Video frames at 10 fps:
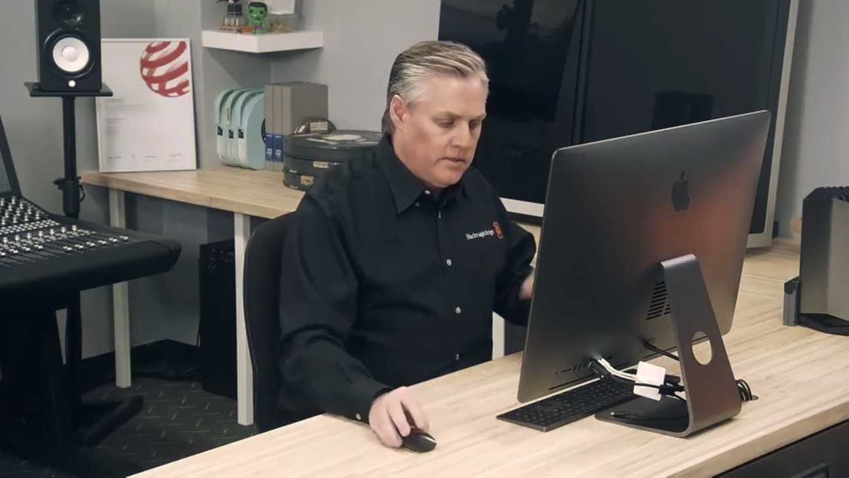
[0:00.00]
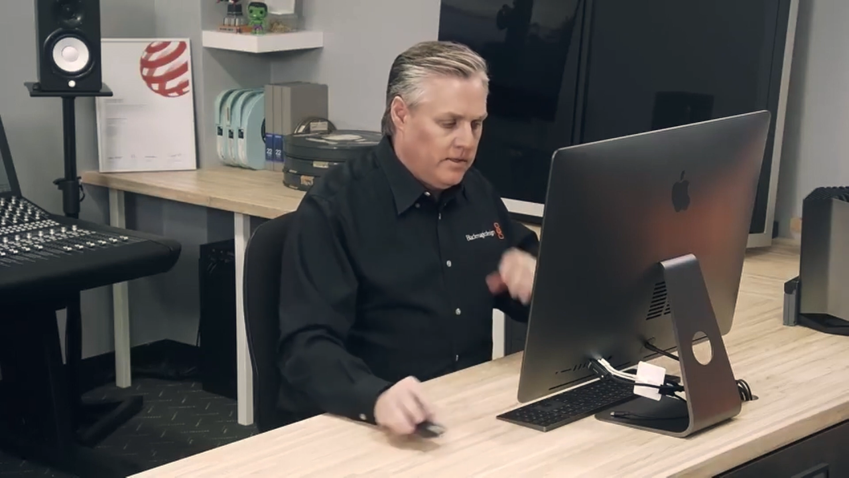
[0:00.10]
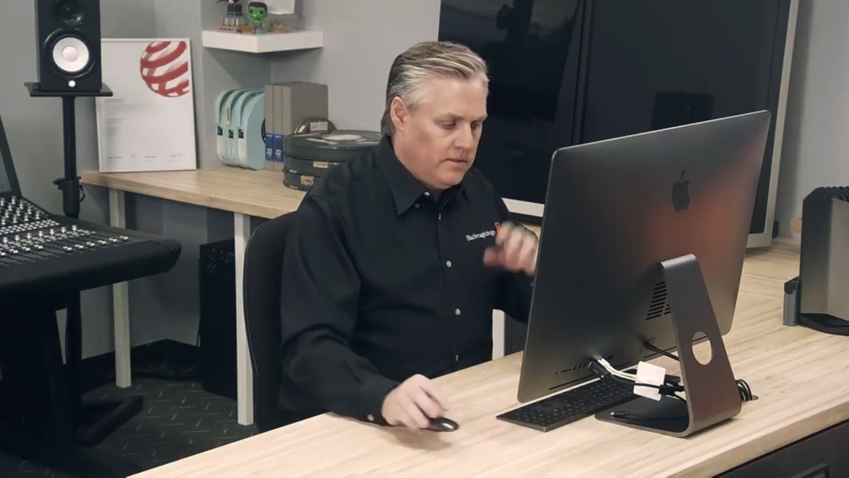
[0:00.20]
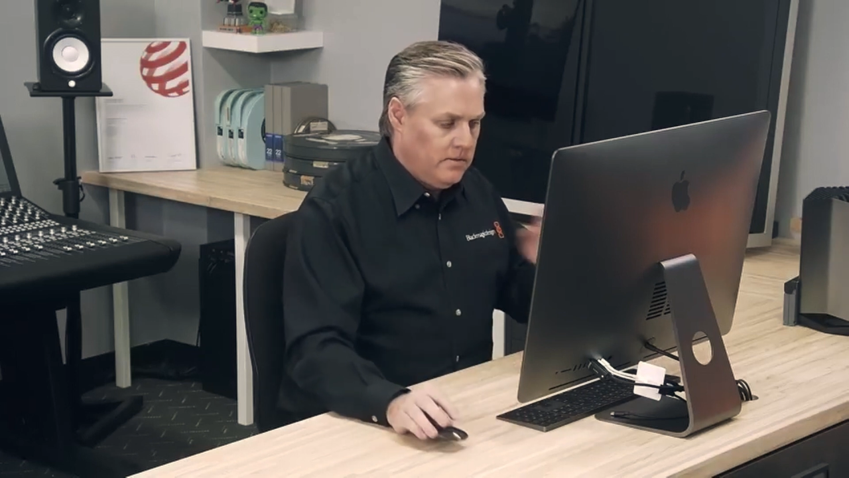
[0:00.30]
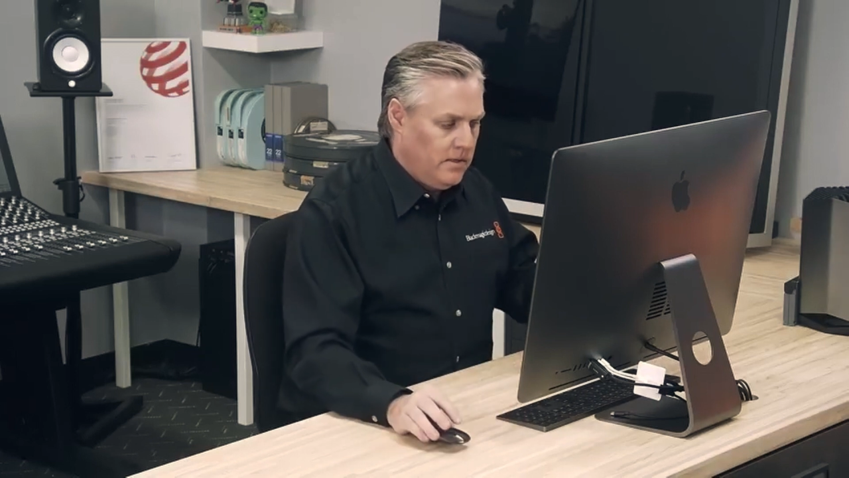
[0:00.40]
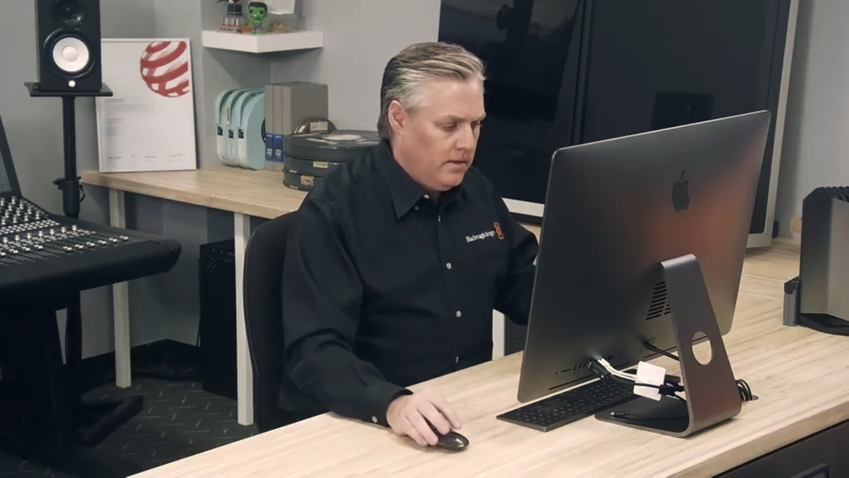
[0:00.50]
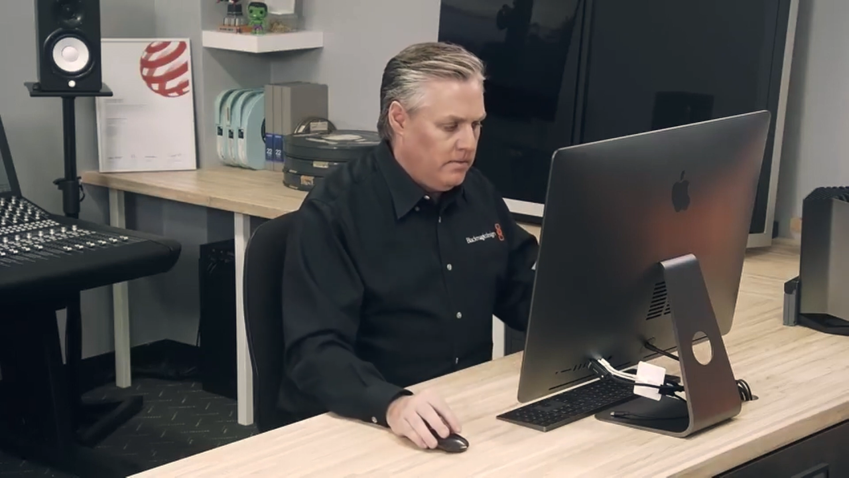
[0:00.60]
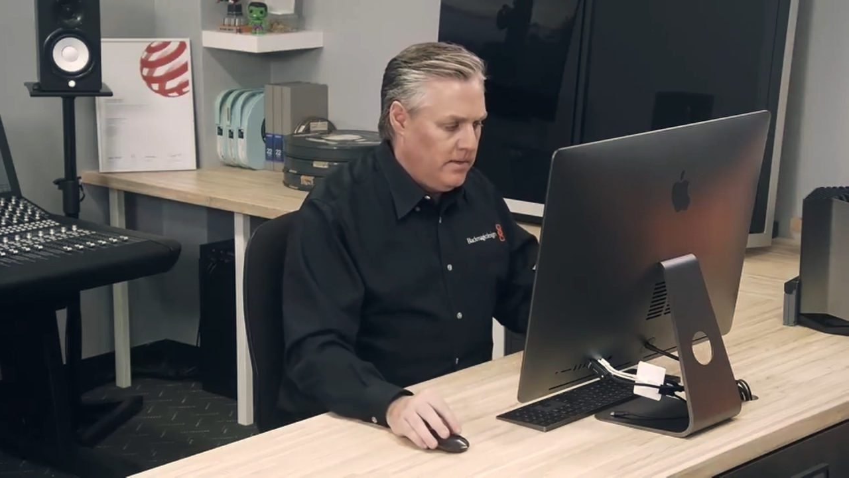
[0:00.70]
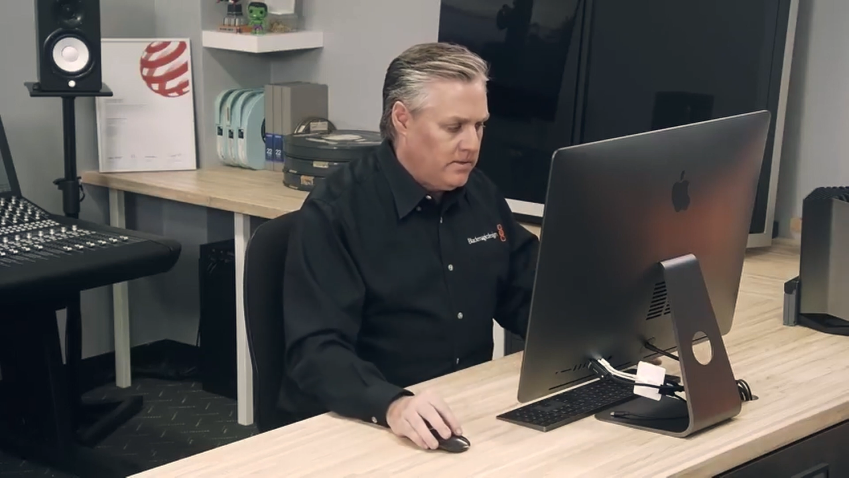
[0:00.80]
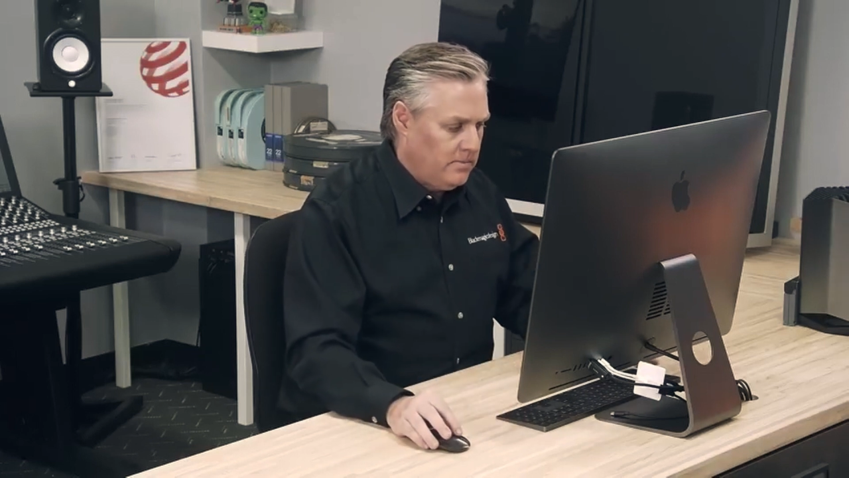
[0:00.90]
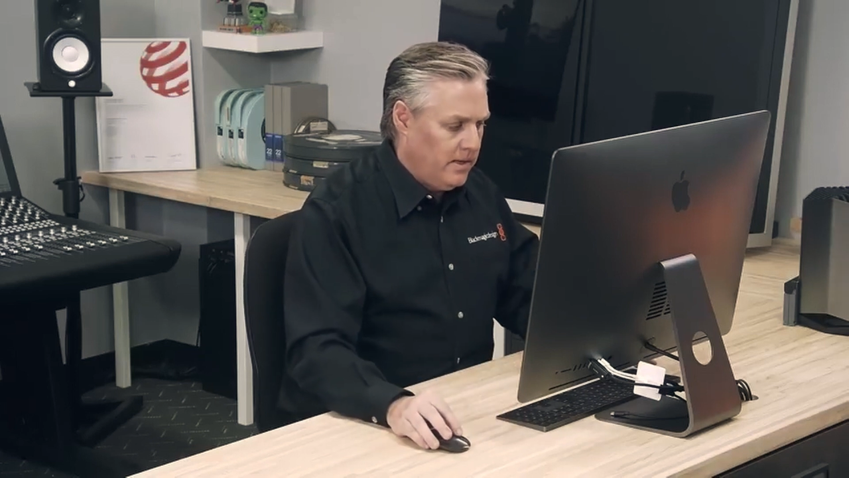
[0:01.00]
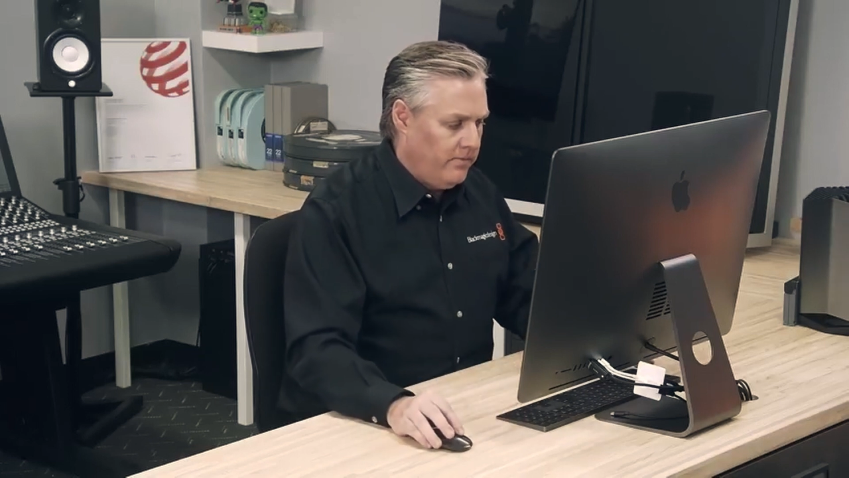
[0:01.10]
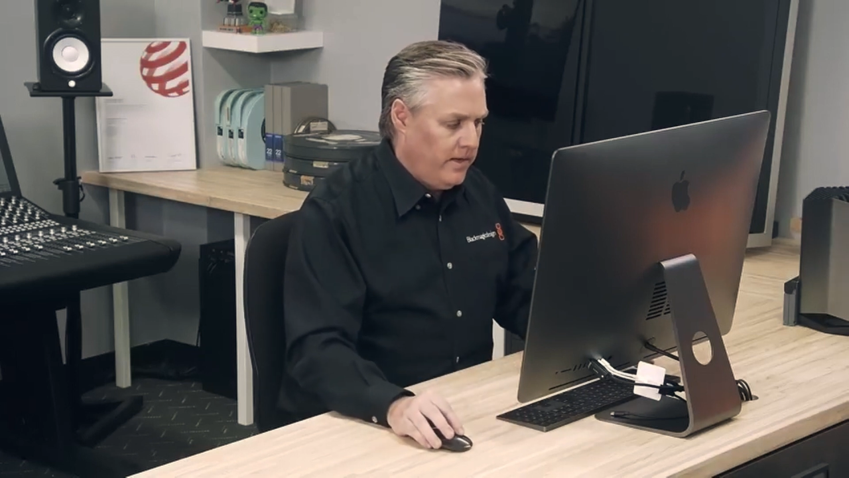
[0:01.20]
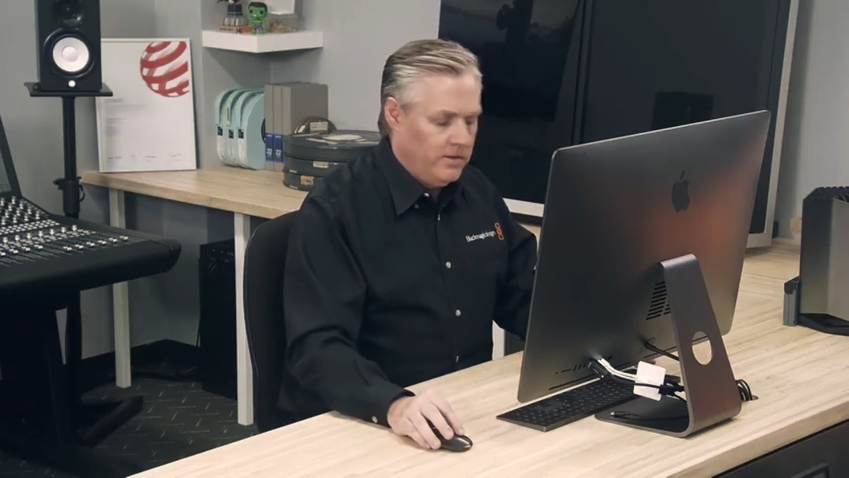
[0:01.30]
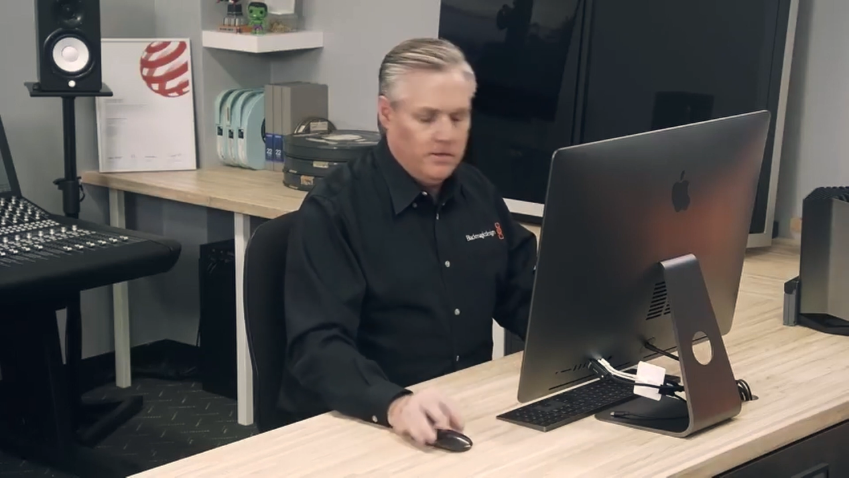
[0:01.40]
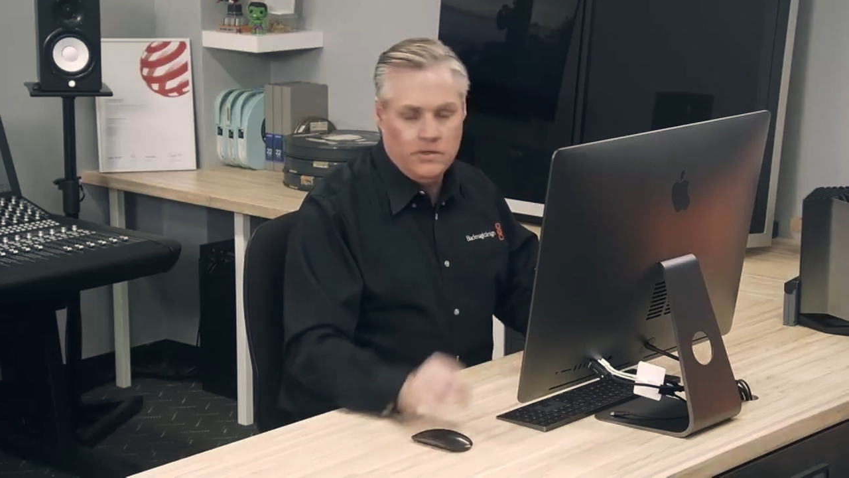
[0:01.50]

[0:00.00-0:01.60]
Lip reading: and there's going to be some other videos